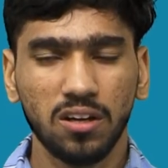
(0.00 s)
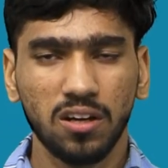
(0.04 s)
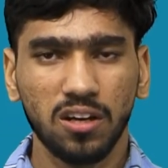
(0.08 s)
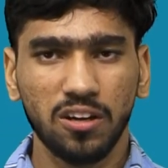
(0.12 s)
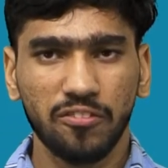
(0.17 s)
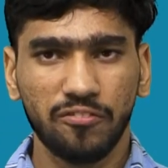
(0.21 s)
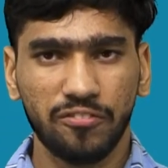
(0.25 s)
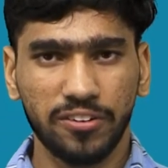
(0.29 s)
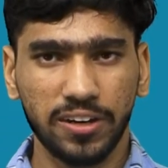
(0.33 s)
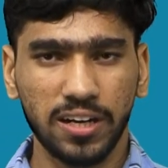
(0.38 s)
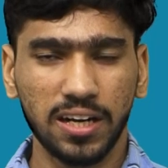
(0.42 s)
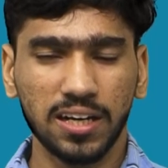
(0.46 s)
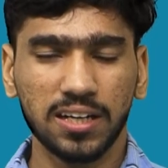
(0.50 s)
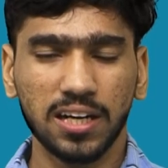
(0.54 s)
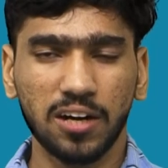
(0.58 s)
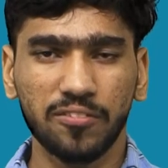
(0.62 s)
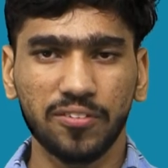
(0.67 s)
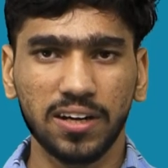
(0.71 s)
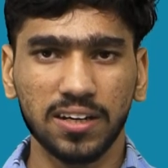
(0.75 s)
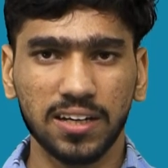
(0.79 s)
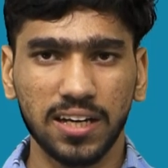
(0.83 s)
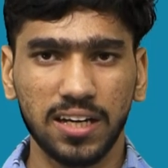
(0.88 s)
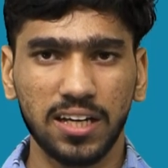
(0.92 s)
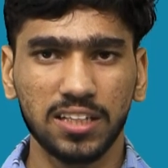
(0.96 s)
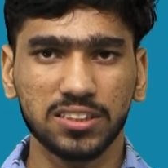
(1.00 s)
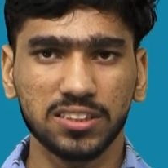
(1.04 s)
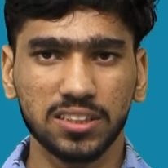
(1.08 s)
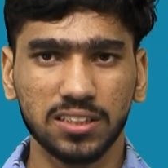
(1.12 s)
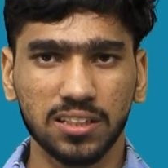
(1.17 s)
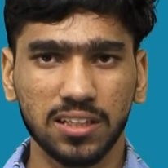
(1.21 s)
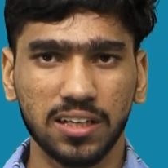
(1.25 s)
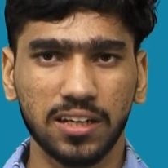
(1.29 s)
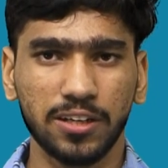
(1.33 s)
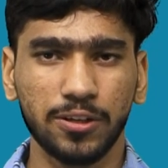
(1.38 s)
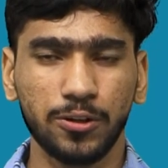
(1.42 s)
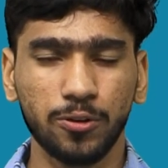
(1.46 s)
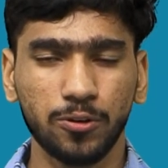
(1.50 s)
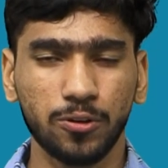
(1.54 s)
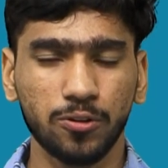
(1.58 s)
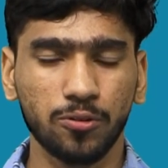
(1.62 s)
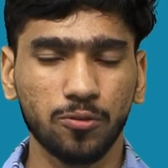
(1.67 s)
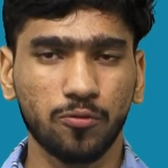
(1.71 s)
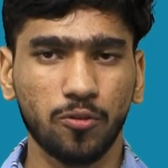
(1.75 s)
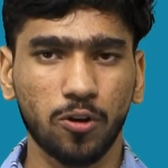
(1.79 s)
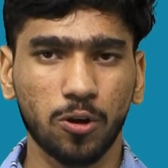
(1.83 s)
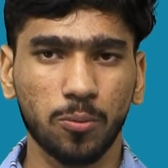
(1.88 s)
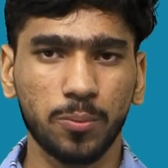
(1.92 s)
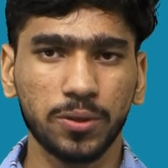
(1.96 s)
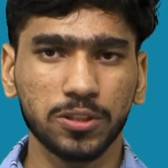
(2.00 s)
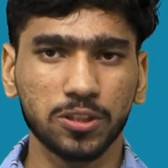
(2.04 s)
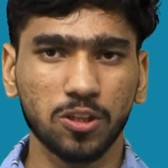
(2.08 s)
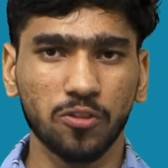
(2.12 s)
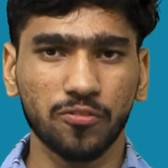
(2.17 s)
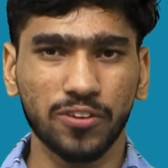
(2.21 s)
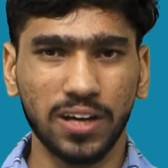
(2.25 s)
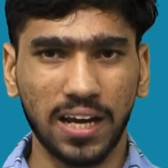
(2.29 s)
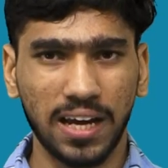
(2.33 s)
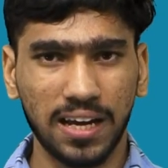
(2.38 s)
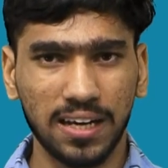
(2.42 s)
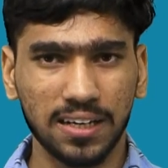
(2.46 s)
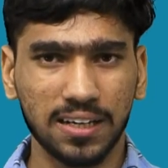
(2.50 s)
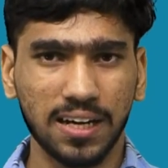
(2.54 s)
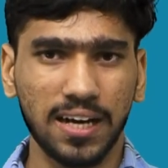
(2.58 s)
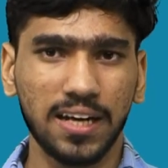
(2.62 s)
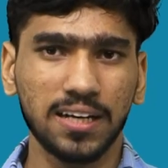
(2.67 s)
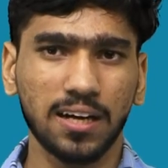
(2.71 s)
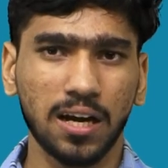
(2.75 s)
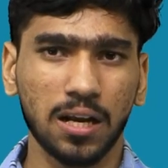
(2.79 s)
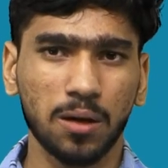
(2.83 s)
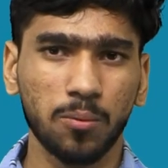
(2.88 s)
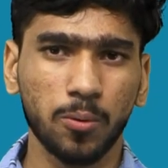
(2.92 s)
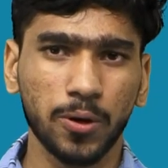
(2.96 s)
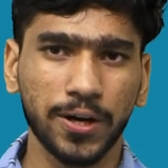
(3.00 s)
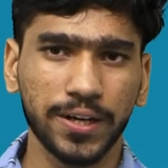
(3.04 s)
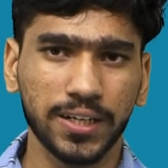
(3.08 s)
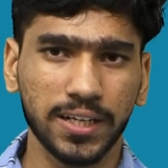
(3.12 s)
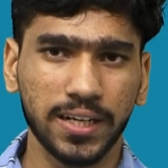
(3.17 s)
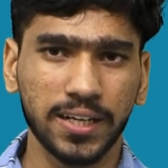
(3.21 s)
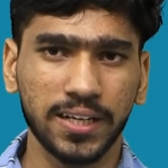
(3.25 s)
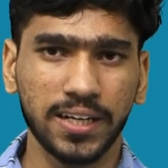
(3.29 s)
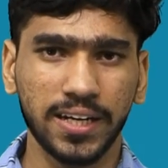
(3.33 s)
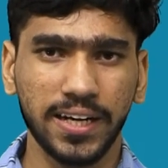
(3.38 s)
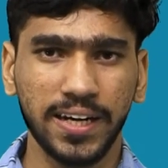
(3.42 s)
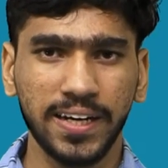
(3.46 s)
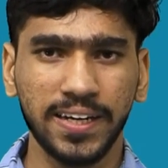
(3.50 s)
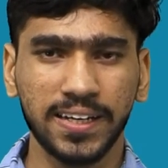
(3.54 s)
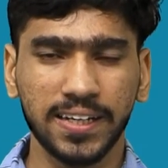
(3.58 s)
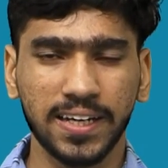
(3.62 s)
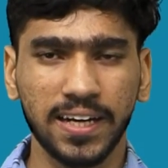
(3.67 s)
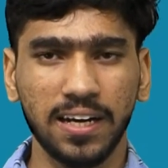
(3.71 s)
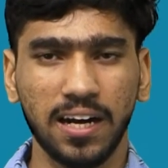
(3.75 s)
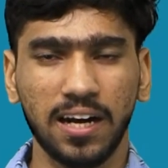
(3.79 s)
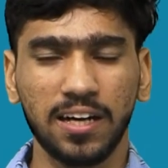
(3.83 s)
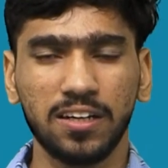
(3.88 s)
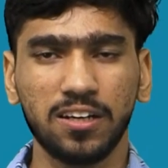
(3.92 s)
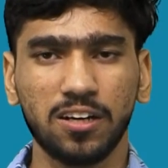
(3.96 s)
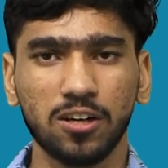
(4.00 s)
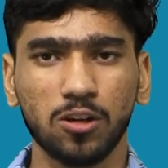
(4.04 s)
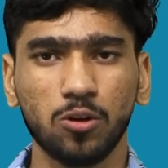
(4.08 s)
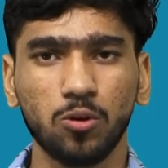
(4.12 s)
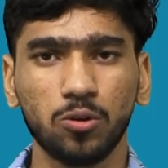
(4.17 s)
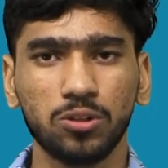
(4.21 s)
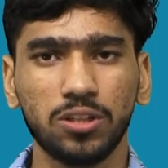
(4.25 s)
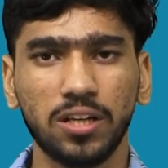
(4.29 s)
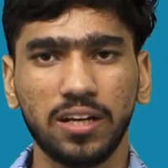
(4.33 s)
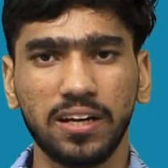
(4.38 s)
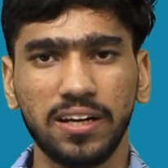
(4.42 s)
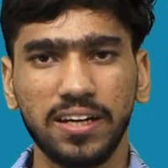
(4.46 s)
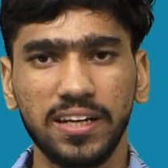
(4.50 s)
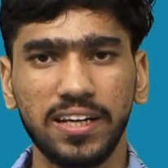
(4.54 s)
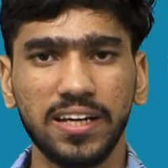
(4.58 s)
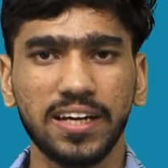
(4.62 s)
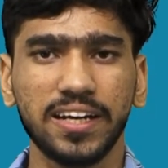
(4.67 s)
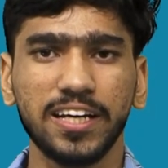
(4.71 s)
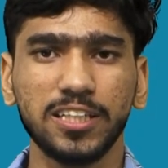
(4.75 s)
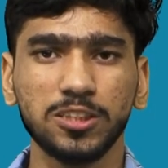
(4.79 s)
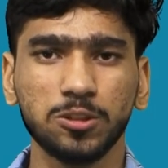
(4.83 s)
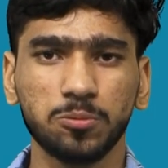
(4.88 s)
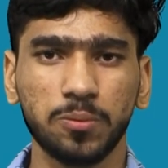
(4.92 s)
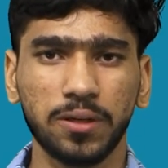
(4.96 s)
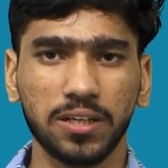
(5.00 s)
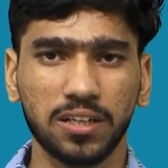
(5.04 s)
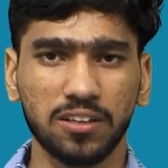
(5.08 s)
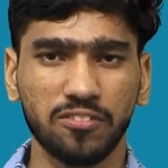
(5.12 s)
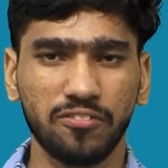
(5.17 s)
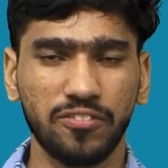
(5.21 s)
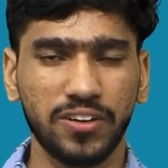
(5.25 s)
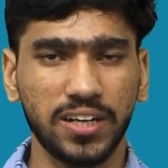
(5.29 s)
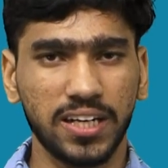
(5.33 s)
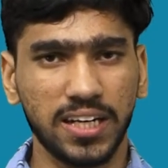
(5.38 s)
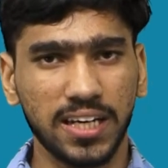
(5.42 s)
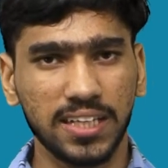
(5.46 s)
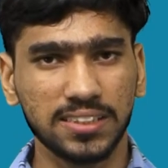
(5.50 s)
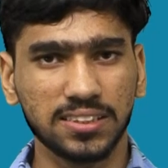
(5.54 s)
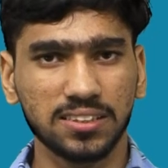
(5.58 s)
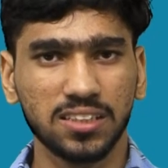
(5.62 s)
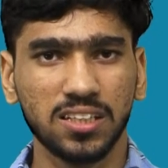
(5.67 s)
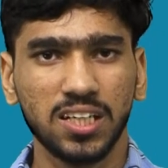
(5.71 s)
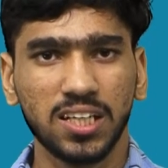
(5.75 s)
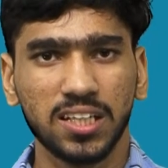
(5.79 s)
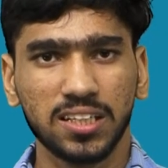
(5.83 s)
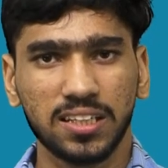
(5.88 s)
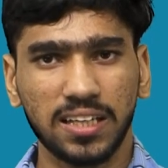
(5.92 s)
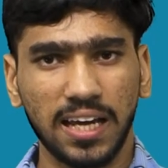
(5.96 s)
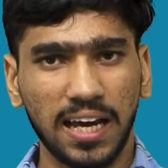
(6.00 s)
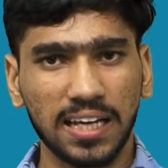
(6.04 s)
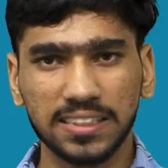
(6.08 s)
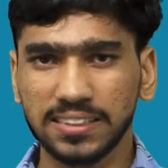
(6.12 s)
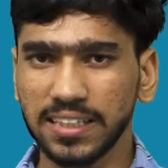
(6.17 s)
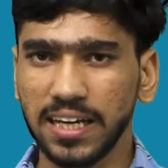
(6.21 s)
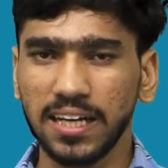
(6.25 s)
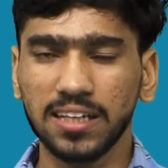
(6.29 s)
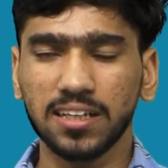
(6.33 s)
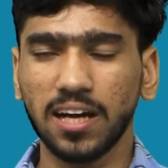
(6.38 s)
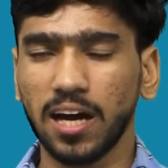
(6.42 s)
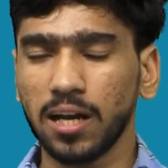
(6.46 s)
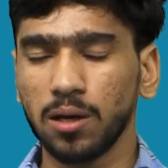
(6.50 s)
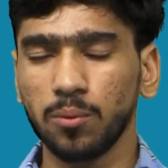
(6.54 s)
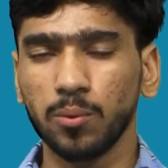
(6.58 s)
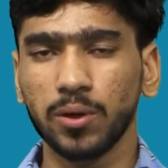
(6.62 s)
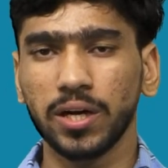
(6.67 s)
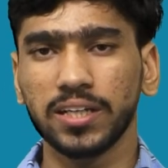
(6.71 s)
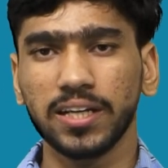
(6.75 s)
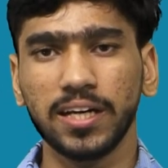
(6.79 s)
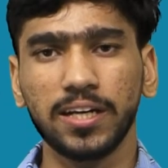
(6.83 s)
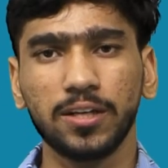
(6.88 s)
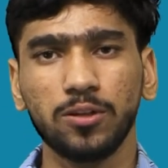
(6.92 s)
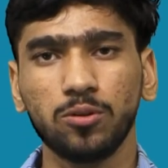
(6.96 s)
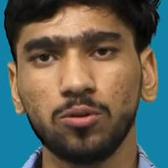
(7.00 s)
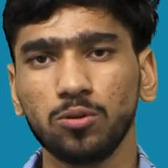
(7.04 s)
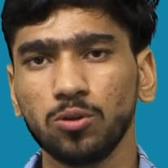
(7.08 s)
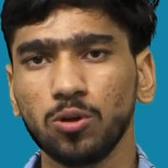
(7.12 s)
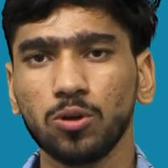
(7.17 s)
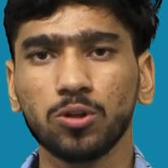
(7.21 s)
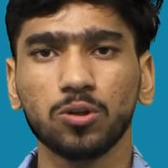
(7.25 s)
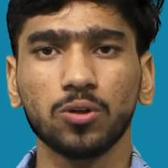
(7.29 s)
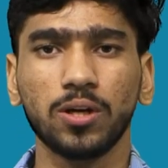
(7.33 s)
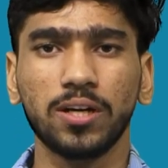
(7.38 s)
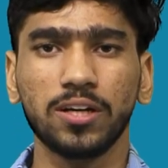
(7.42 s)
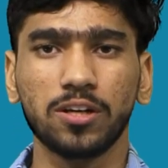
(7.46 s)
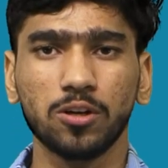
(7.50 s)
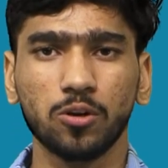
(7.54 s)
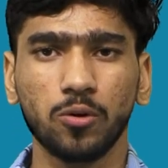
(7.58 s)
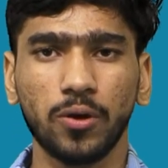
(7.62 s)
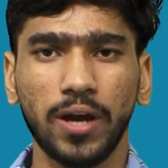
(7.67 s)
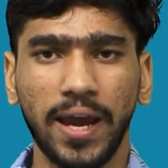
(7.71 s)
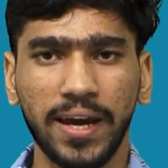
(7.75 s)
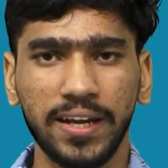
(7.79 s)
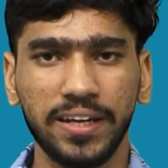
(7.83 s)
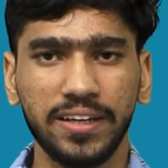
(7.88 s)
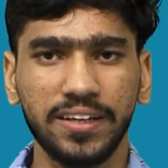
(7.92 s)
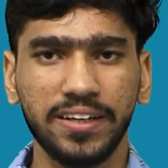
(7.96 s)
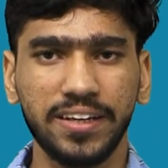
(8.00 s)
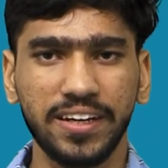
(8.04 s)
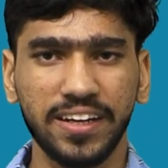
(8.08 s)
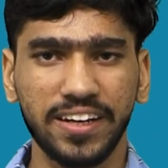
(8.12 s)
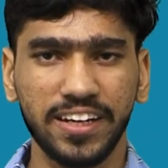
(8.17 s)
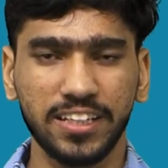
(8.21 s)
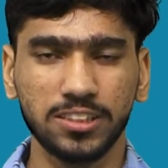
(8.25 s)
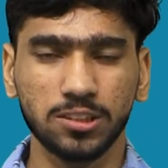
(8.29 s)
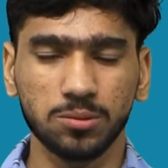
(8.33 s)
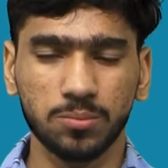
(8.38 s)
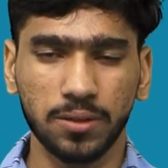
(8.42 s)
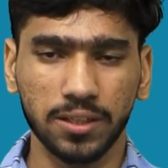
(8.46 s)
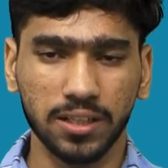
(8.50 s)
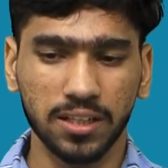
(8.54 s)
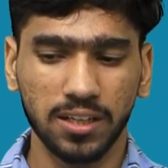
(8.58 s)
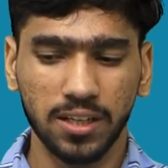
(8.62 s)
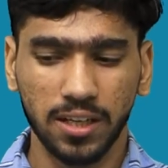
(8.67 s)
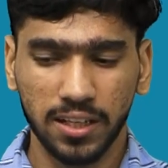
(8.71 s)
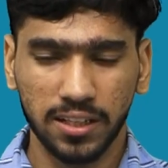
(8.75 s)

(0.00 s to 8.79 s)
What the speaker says: Friedel-Crafts alkylation, due to formation of alkyl carbocation, it can undergo the rearrangement, whereas the acyl carbocation do not undergo any rearrangement.